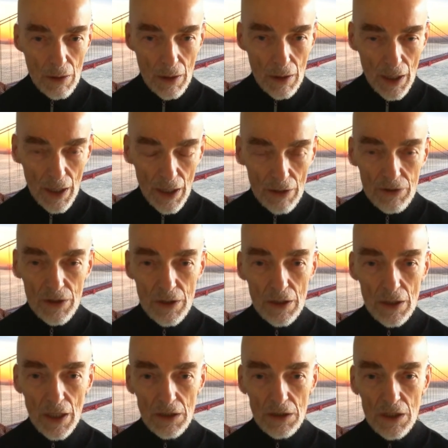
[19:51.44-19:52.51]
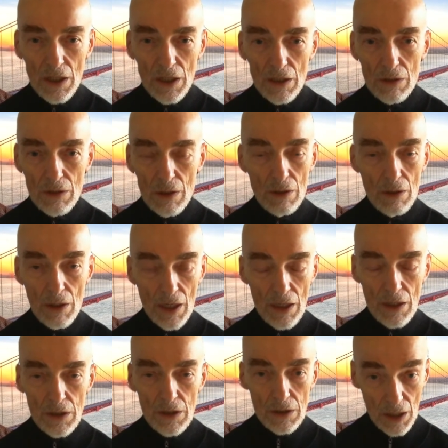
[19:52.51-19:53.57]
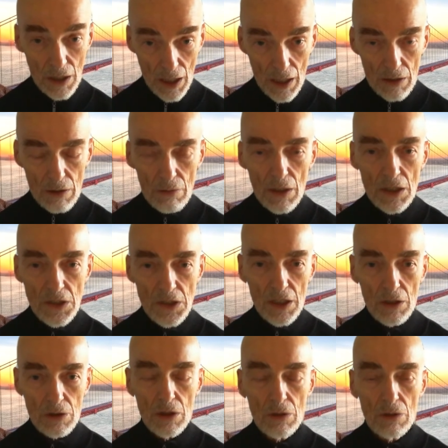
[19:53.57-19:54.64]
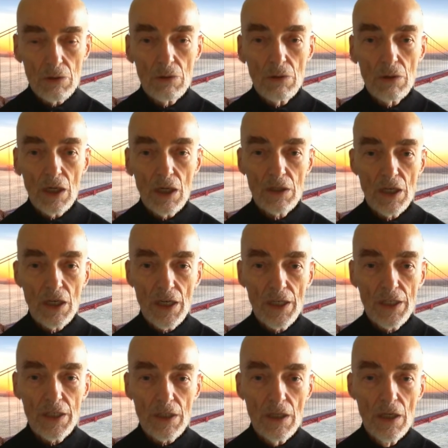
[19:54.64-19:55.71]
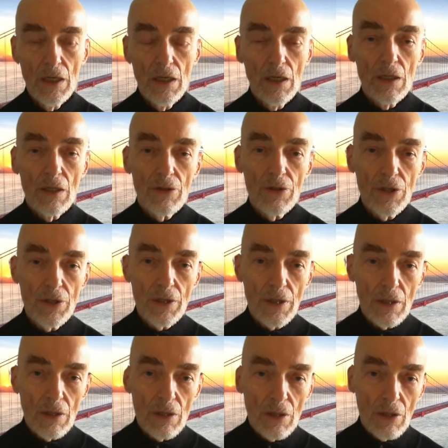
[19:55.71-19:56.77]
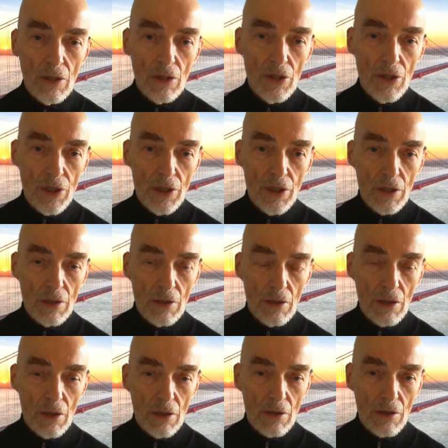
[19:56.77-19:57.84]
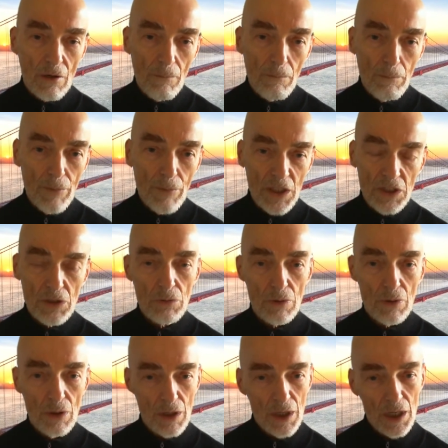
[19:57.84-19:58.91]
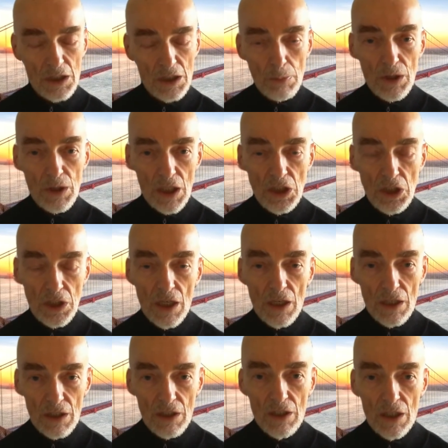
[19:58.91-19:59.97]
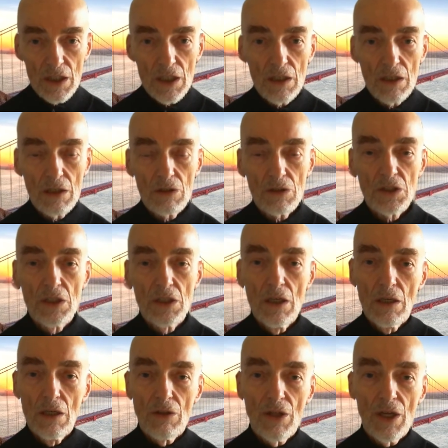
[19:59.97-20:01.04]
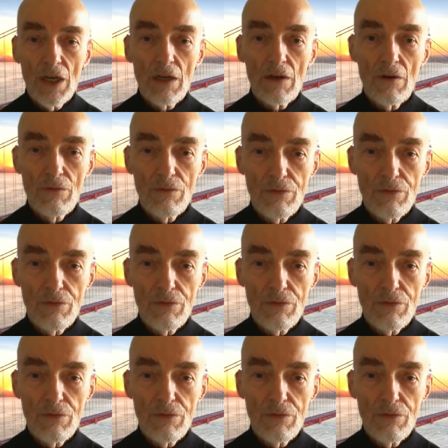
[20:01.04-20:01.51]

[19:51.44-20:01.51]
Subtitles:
How did it get to how did the anthrax get to Al-Qaeda? The best explanation, I think, is that